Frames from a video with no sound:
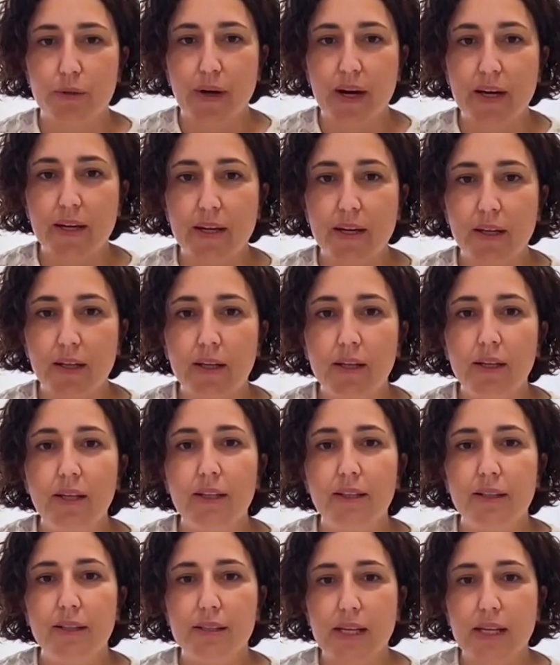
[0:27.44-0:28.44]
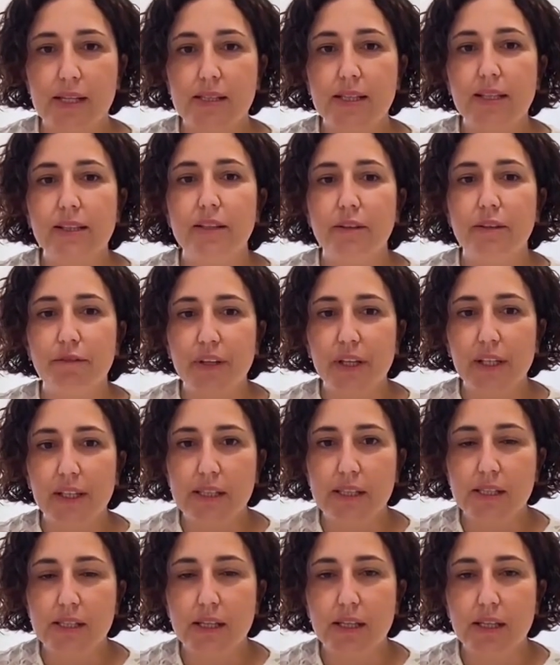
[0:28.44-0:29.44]
trial testing the
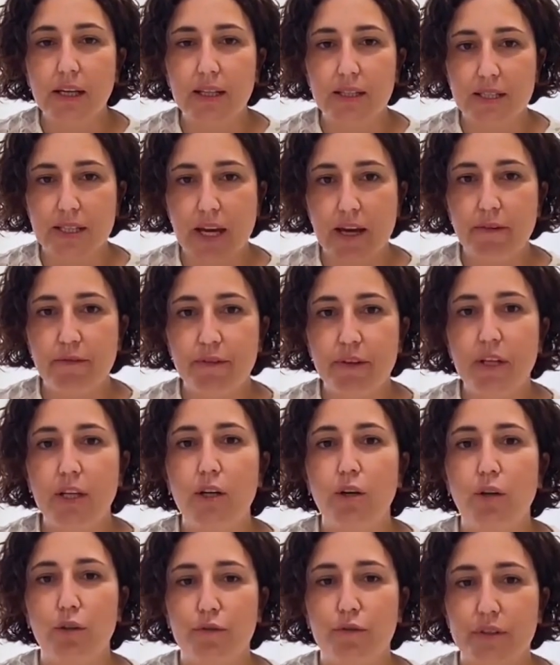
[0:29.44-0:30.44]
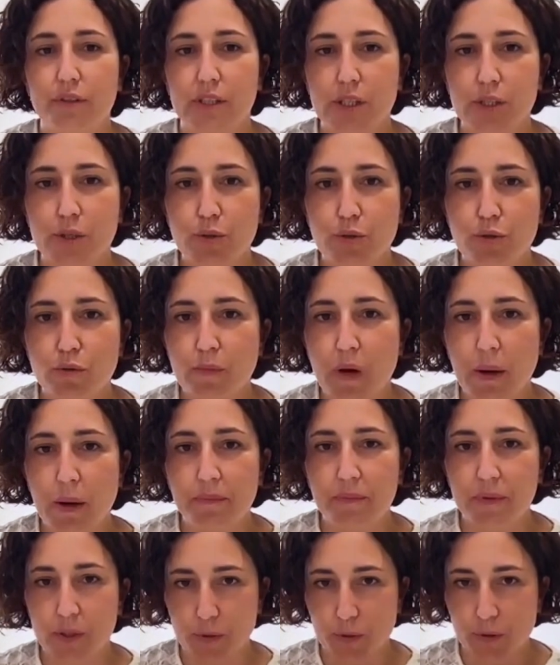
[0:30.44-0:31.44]
efficacy and safety of
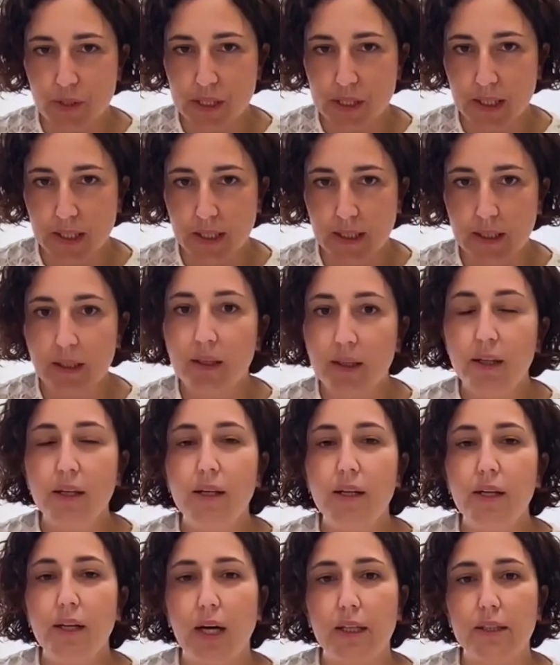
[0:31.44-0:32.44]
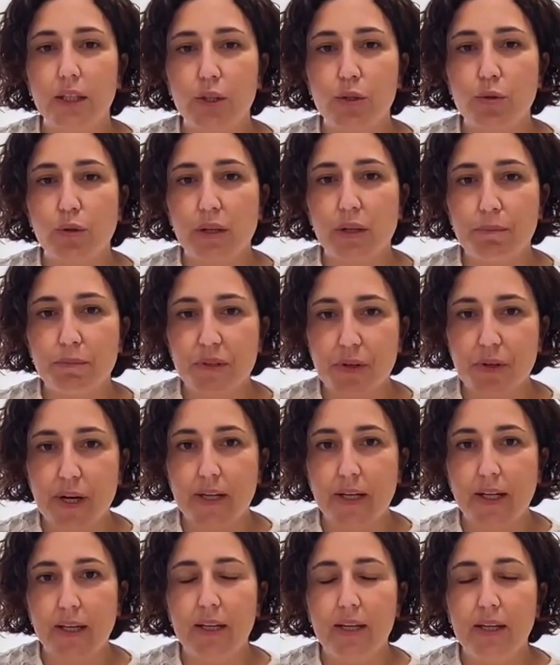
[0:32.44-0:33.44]
trastuzumab deruxtecan and the TULIP
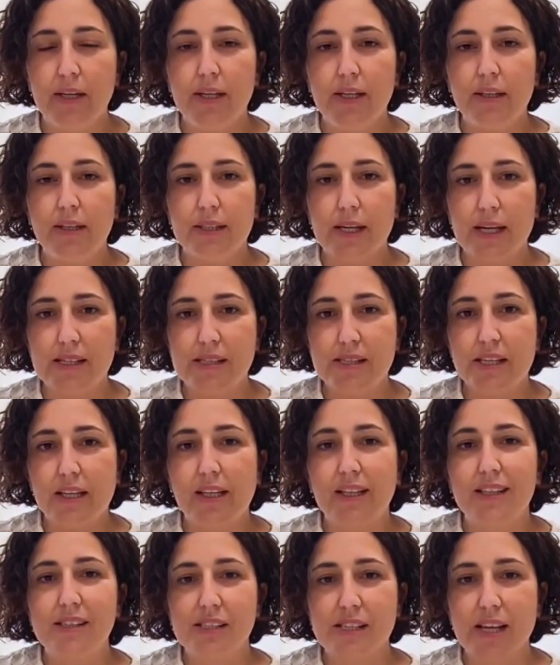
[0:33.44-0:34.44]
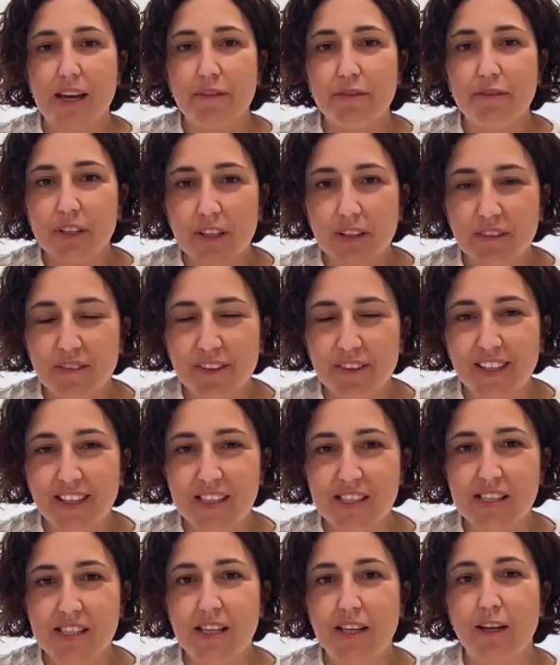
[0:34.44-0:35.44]
trial testing safety and
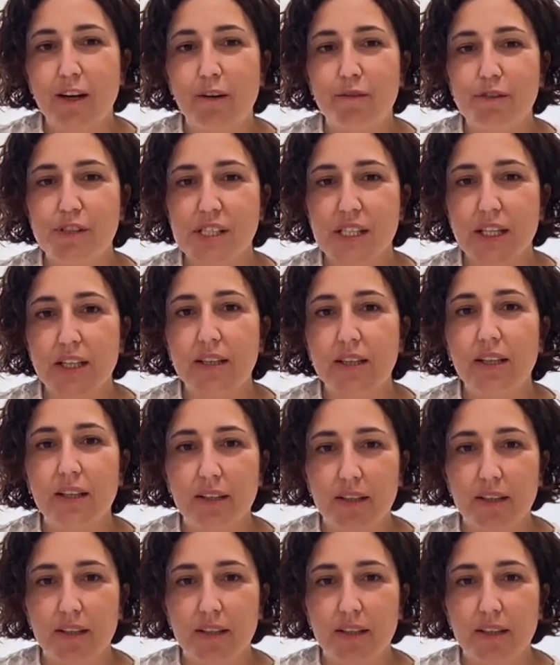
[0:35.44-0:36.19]
efficacy of SYD